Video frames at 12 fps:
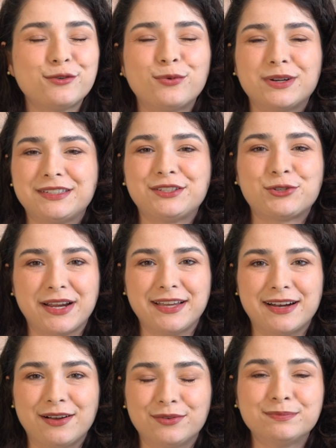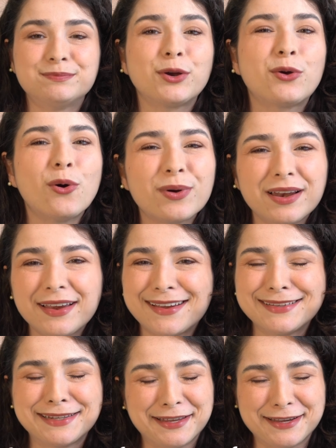you want to try it out, go click
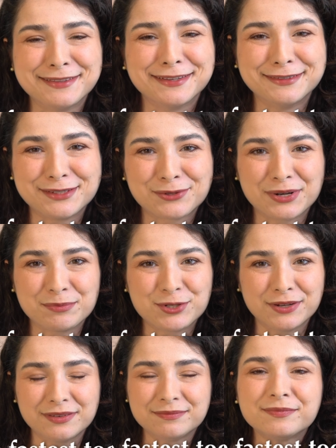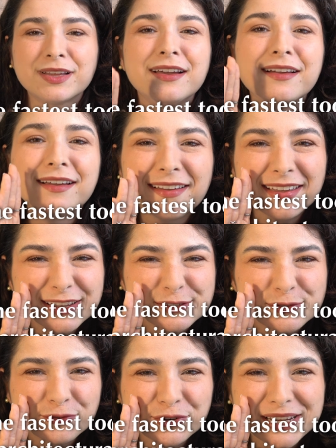in the link in the description.
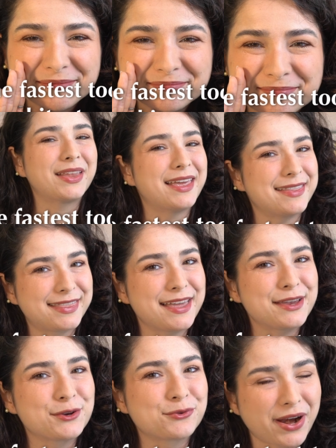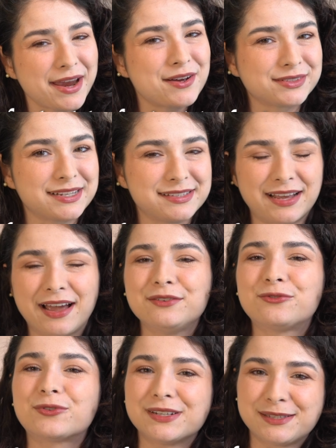It's free. And thank you Rayon Design
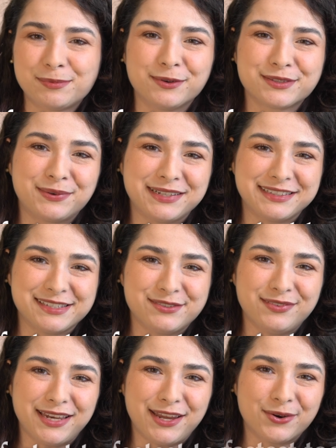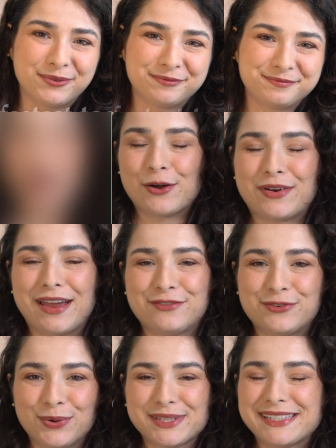for sponsoring this video. Alright
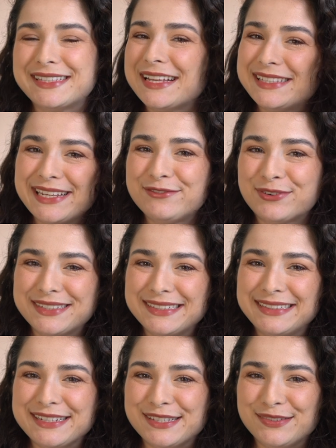folks, that's it for today's